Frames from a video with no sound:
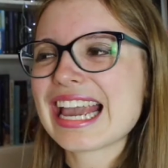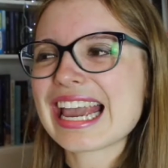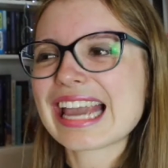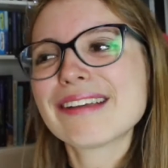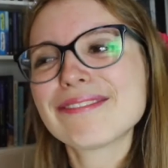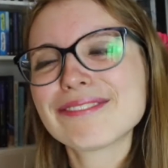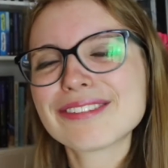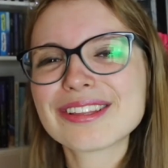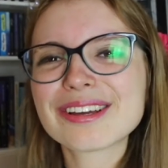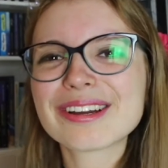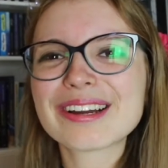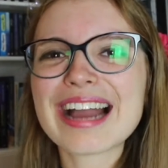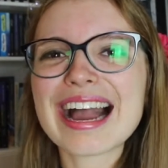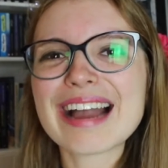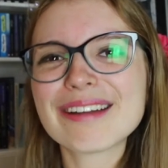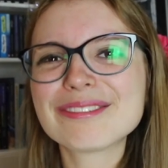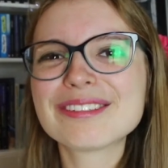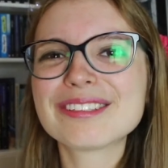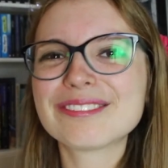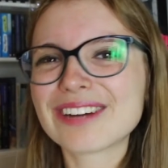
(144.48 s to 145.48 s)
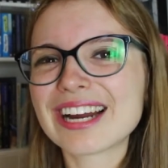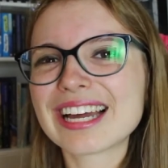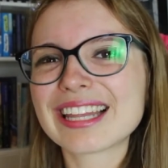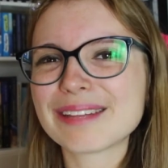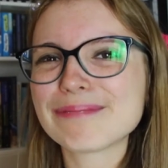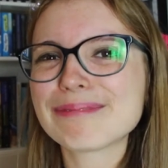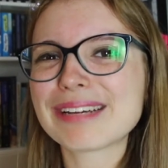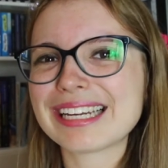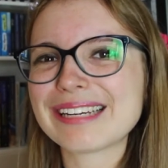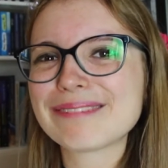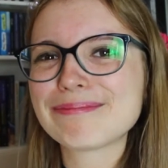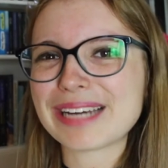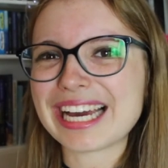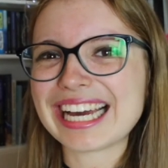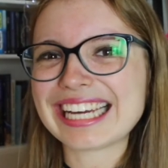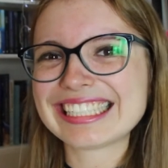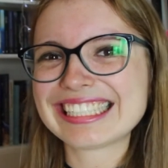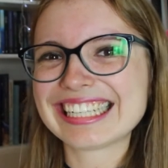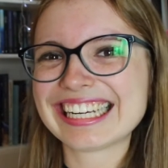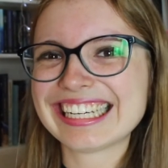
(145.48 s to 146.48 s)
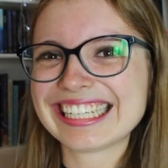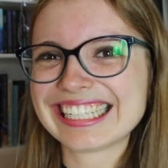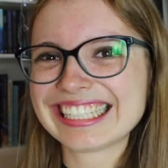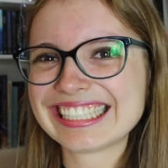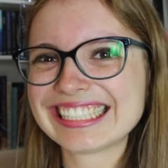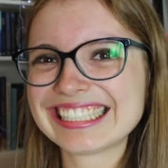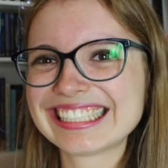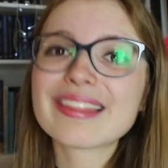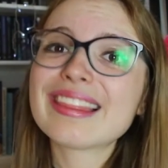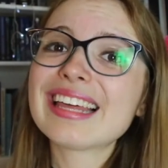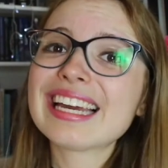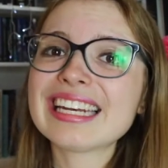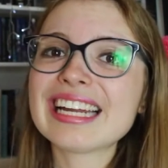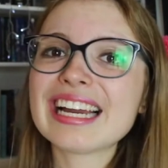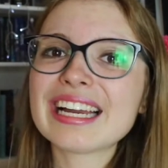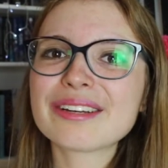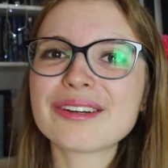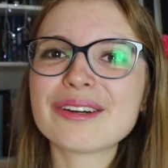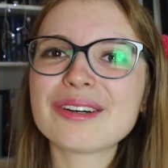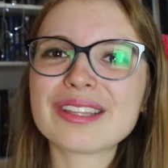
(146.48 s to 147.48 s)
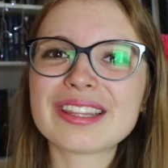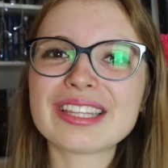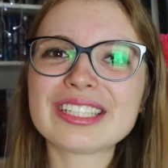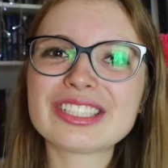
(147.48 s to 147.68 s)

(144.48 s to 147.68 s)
even though I would rather be in bed. Then I caught